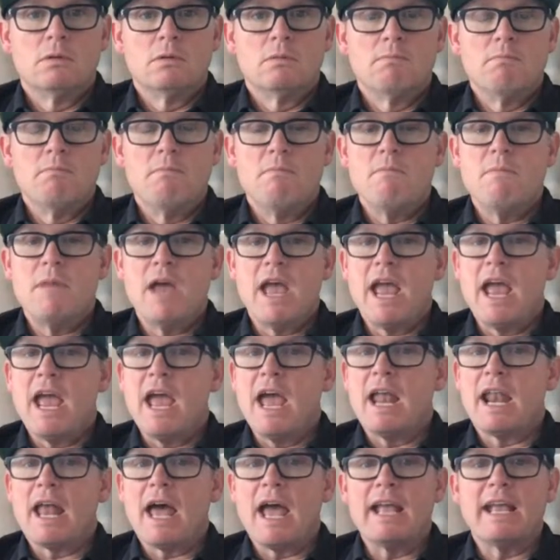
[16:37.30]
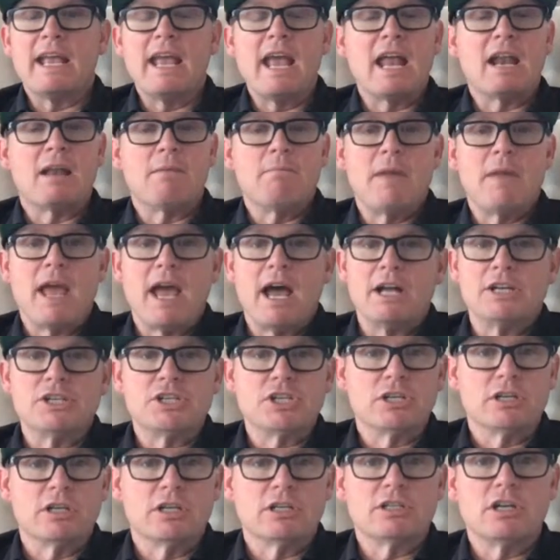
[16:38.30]
man, I can't
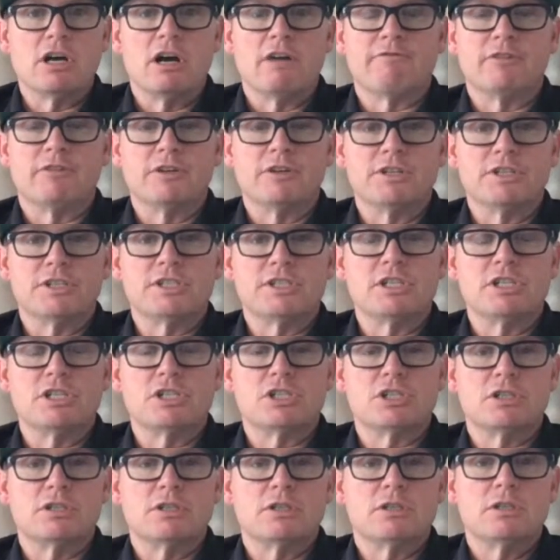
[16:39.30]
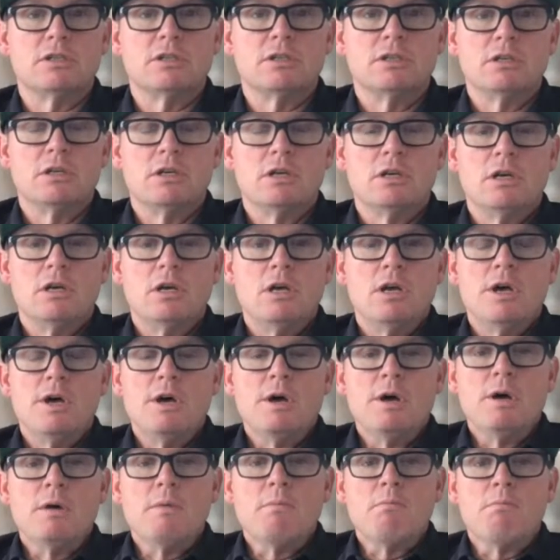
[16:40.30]
imagine a tougher decision.
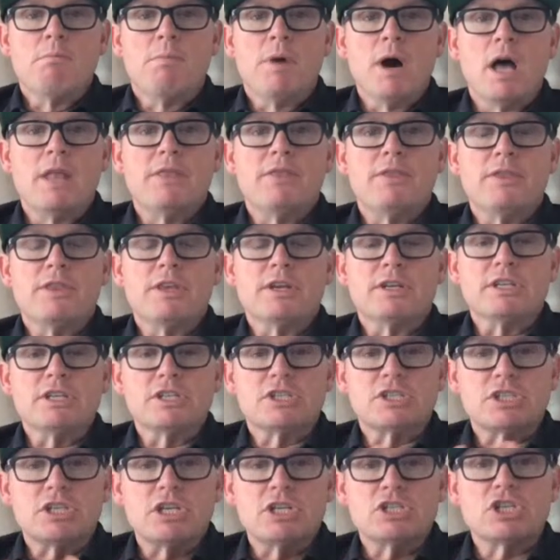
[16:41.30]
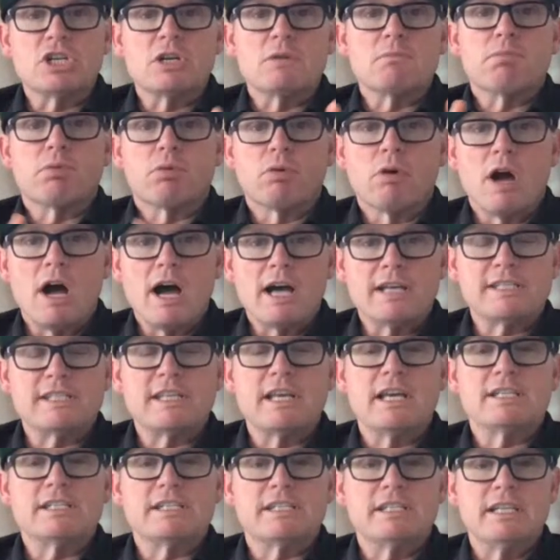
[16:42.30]
But the decision
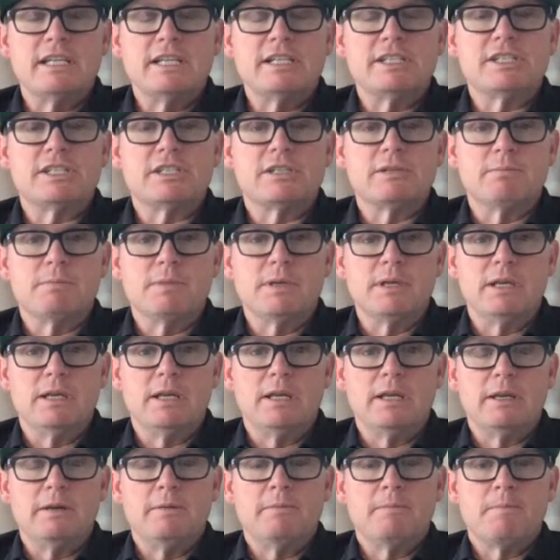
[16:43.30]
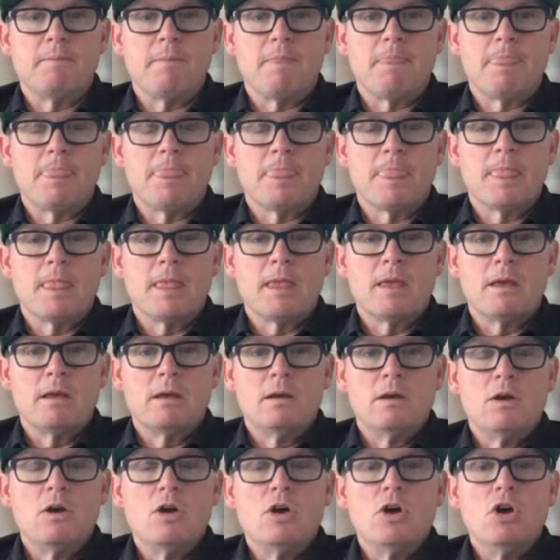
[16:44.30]
process needs to be,
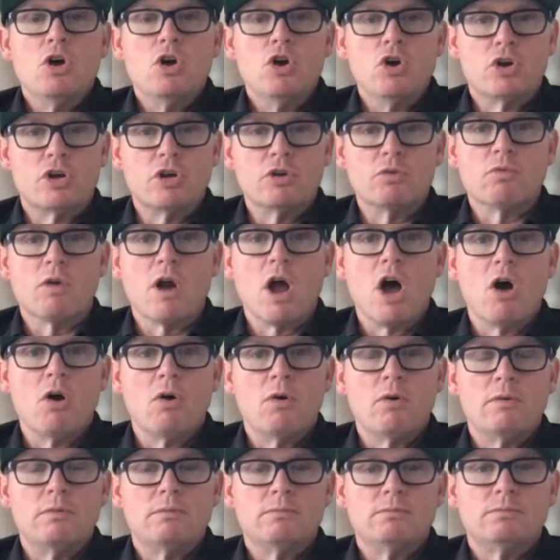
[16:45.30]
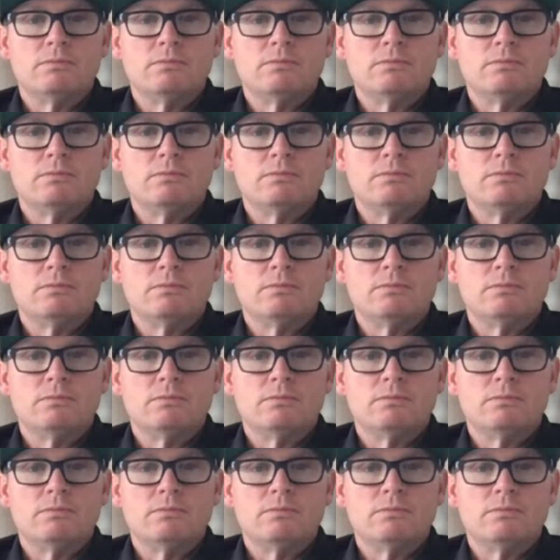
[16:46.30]
who can row,